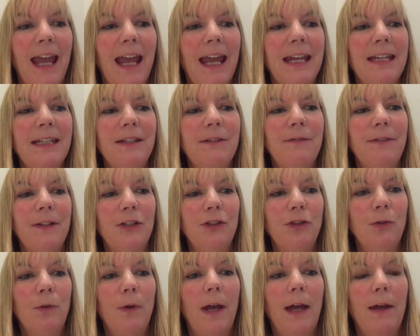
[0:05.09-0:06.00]

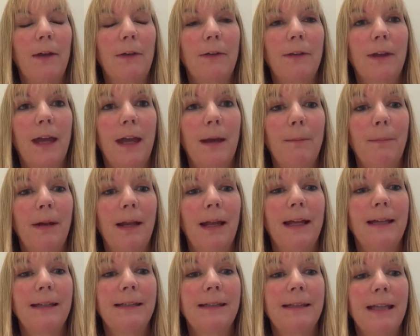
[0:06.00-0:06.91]
Individual healthcare
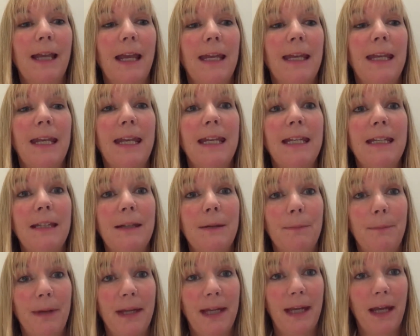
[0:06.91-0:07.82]
plans
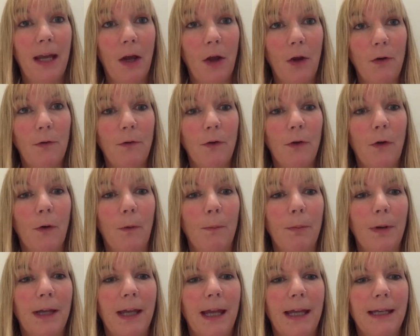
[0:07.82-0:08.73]
needn't be
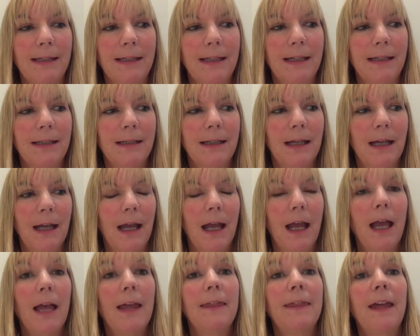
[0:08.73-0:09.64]
overcomplicated.
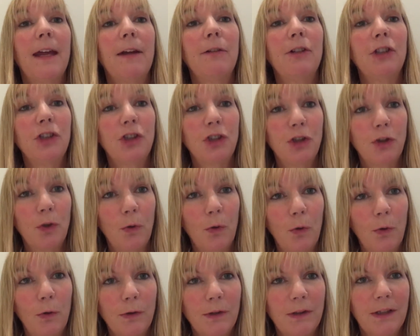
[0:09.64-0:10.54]
They're a
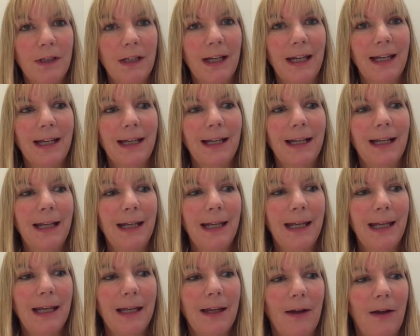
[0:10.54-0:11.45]
short,
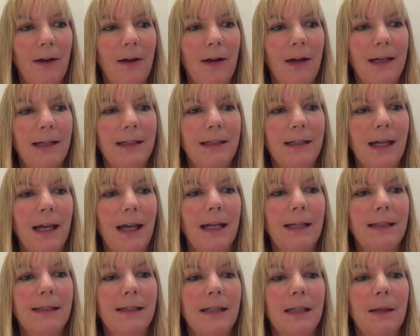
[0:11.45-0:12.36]
clear guide
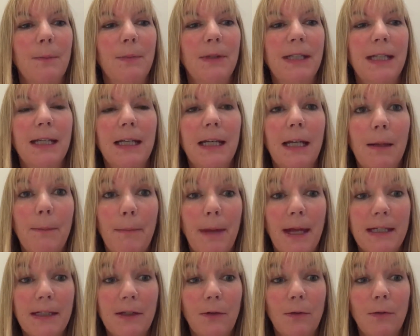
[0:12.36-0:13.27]
as to the particular
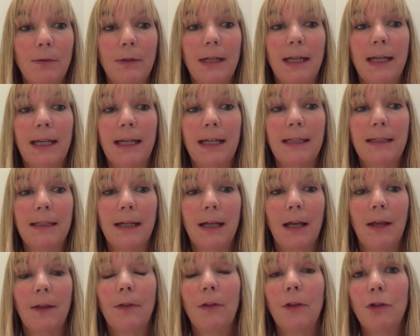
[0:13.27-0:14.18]
medical need,
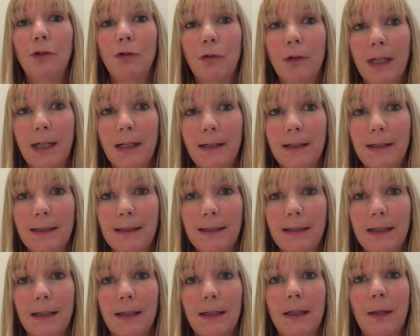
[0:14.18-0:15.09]
the
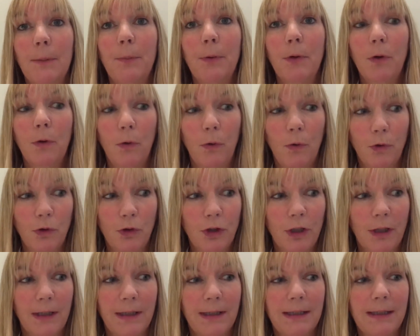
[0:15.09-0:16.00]
triggers, the
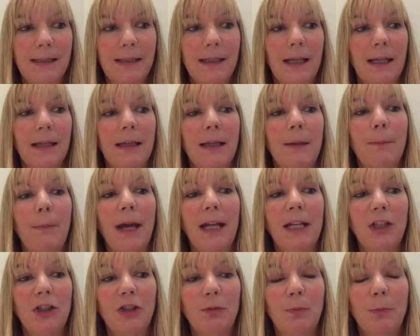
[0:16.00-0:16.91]
precautions, the
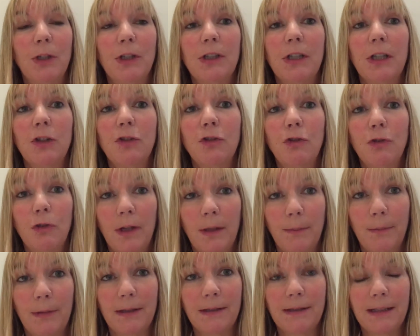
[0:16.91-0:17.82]
management and
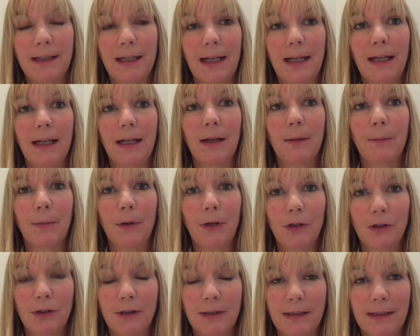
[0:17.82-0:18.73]
treatment in an
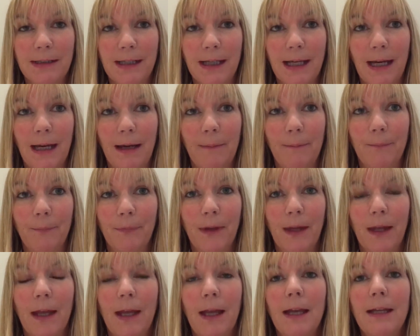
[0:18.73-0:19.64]
emergency,
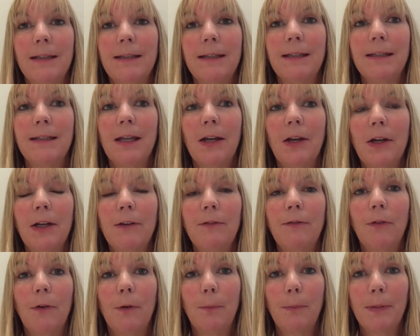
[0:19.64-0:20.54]
designed
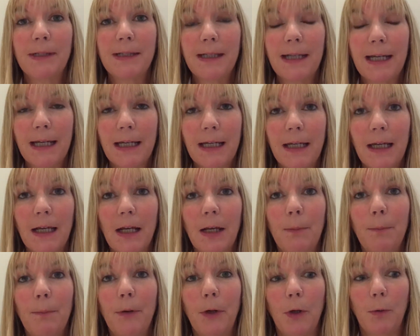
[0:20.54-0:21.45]
for a
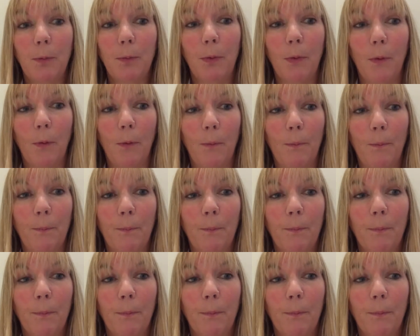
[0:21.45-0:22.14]
particular pupil.